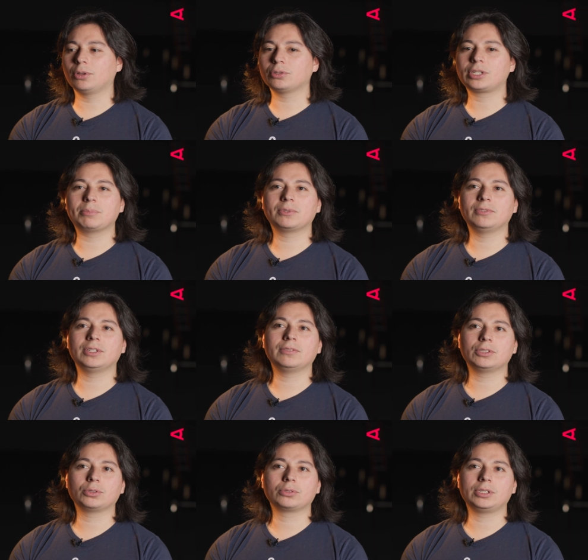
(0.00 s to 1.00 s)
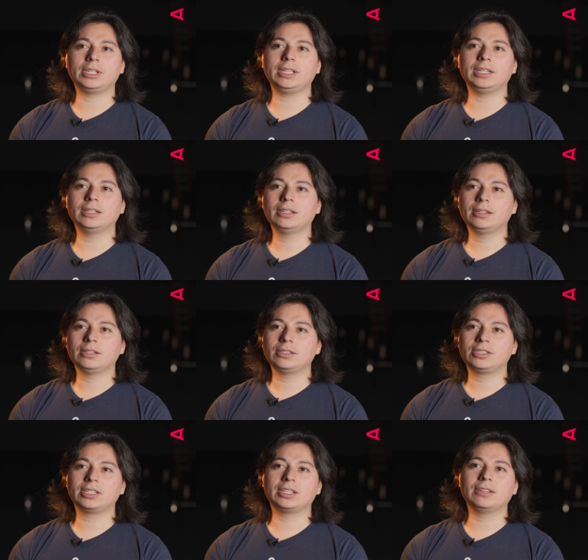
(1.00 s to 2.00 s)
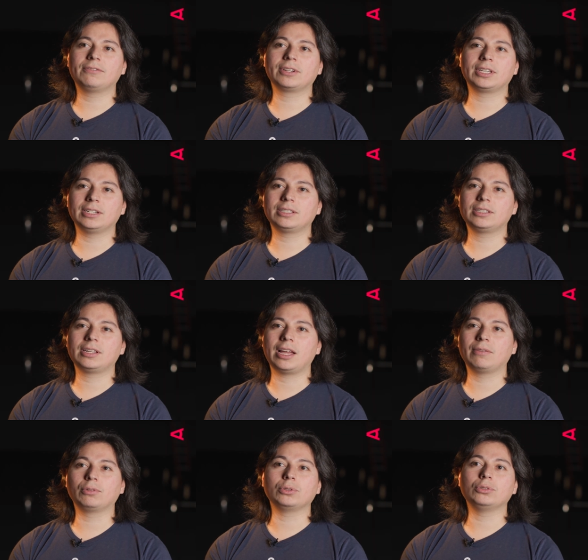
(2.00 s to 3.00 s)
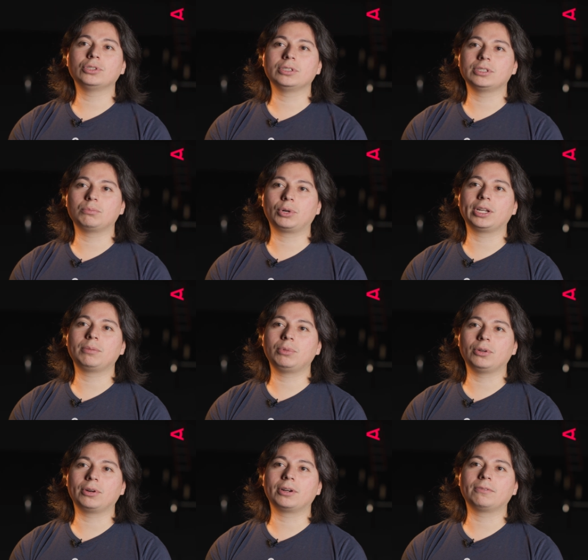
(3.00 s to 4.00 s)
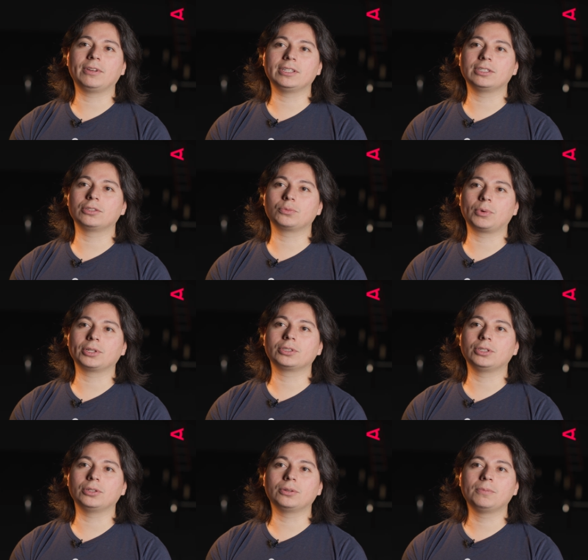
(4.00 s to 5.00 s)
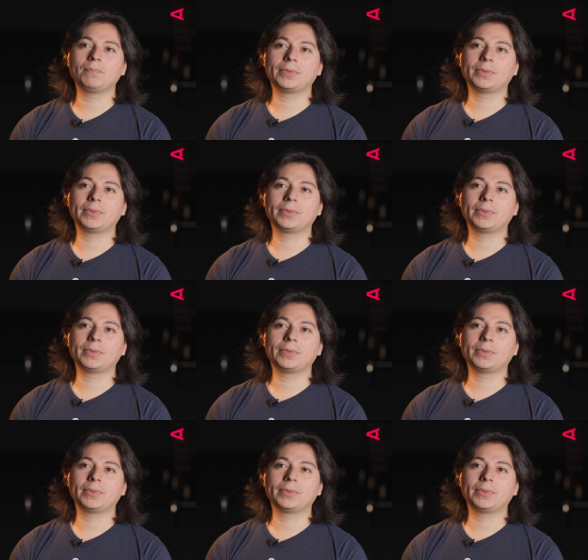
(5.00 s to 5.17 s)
those types of individuals need significant evolutions in brain-computer interfaces as well too.